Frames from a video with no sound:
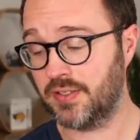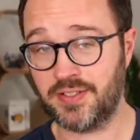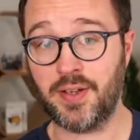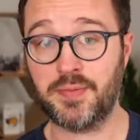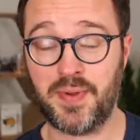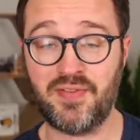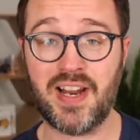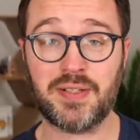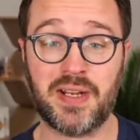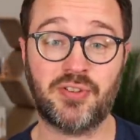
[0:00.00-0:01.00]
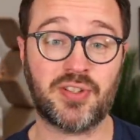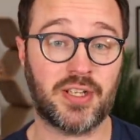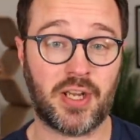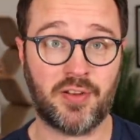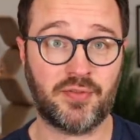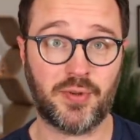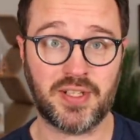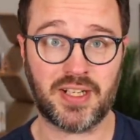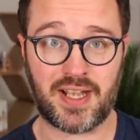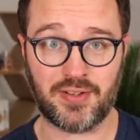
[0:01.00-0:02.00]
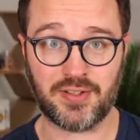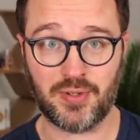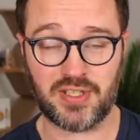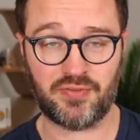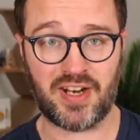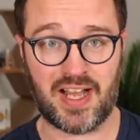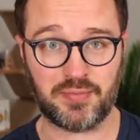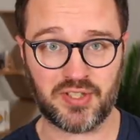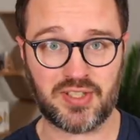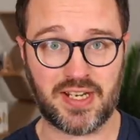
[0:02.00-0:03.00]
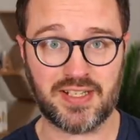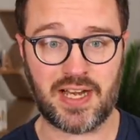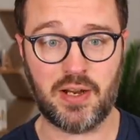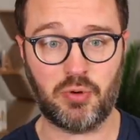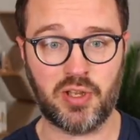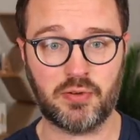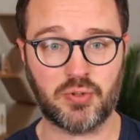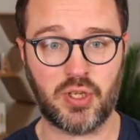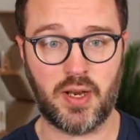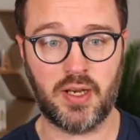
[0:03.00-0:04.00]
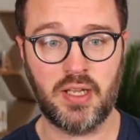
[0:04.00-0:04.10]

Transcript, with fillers: So it's been, really has been interesting going through all these accounts, all these different apps, to see exactly what they're all doing.